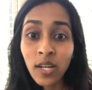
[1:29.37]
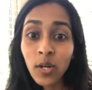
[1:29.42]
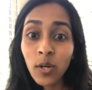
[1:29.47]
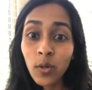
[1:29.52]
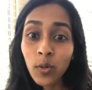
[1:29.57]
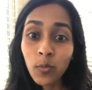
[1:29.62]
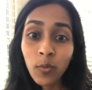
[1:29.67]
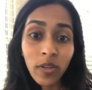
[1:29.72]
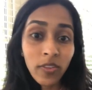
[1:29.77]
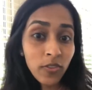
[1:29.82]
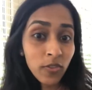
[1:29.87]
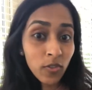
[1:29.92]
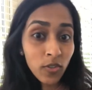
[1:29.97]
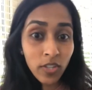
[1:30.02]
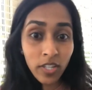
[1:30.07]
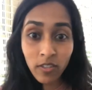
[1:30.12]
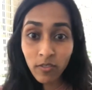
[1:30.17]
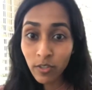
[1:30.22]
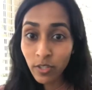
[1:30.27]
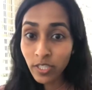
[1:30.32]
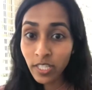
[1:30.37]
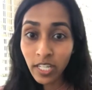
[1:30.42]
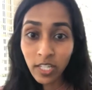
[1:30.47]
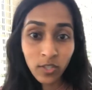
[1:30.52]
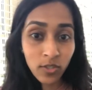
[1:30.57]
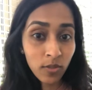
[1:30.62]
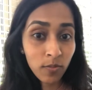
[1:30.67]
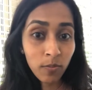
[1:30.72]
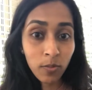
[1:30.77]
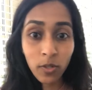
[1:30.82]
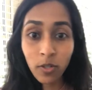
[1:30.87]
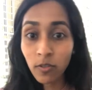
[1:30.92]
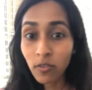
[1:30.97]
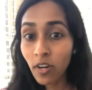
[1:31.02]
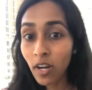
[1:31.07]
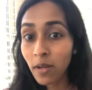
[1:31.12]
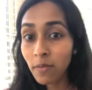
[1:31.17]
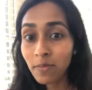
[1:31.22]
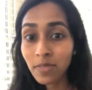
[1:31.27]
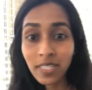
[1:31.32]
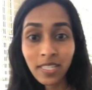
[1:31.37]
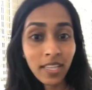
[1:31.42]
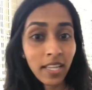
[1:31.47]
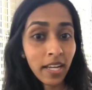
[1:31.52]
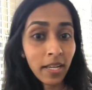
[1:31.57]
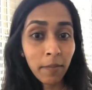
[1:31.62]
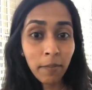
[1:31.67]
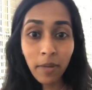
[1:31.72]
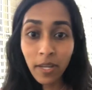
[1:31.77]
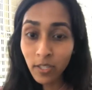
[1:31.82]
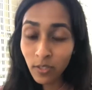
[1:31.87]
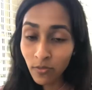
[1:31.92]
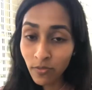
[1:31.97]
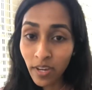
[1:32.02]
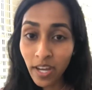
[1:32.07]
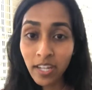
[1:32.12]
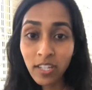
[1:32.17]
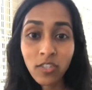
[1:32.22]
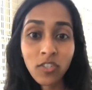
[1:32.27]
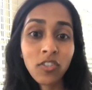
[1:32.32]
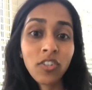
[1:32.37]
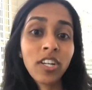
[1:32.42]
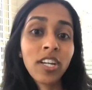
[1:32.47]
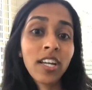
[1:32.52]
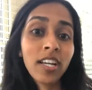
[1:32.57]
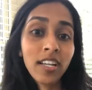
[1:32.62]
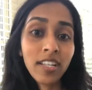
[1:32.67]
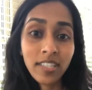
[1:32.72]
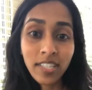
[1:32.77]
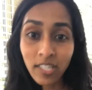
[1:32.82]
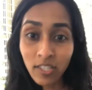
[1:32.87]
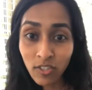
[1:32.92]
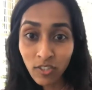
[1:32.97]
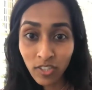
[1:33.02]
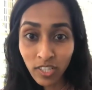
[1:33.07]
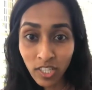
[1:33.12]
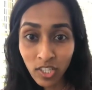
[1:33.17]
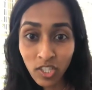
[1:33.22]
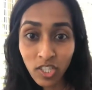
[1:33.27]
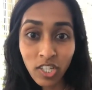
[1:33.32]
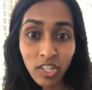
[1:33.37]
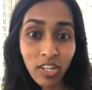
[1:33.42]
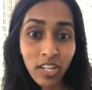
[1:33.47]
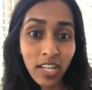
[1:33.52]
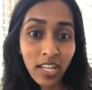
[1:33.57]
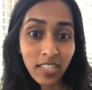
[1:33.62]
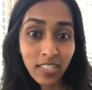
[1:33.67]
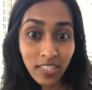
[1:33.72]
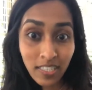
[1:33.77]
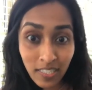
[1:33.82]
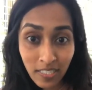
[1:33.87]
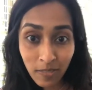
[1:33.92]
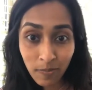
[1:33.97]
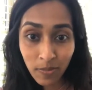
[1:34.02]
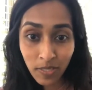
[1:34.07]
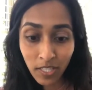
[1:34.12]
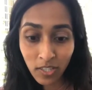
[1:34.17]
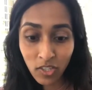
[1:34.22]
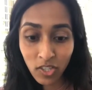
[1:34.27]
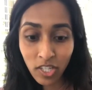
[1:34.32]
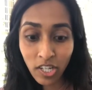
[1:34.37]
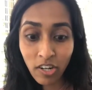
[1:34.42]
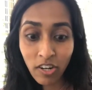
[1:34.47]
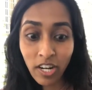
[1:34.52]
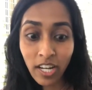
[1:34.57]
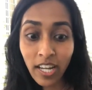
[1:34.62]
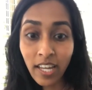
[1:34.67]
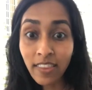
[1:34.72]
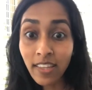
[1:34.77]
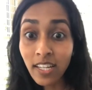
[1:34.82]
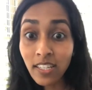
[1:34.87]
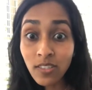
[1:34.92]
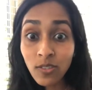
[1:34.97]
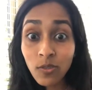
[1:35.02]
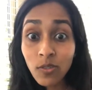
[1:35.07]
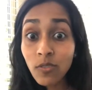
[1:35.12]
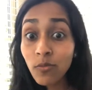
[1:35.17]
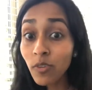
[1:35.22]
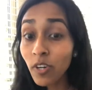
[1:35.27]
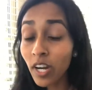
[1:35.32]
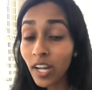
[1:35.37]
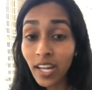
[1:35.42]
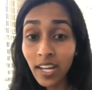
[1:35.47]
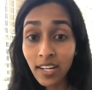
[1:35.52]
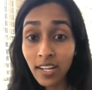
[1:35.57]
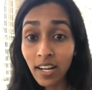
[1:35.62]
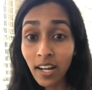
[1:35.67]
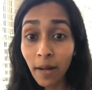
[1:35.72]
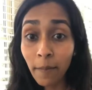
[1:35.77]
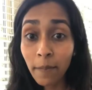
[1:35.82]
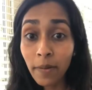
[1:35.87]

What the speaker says: went through their rotation program, did like manufacturing, electrical engineering and systems engineering. And that's sort of where I ended up.